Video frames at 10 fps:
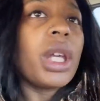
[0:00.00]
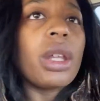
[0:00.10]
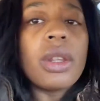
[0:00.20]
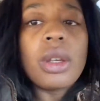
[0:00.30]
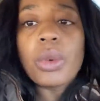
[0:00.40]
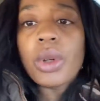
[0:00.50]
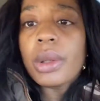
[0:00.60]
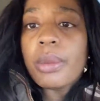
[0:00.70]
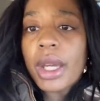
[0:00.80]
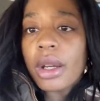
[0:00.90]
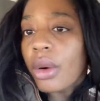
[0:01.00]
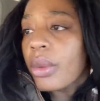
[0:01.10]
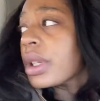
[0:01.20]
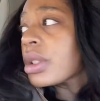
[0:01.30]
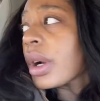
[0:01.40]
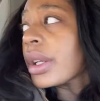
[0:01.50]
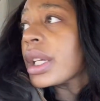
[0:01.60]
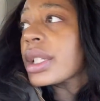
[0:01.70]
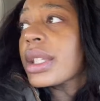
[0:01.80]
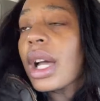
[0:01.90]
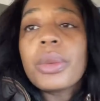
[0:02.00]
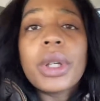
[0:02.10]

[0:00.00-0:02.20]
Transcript: and then we're gonna make our way to our next stop.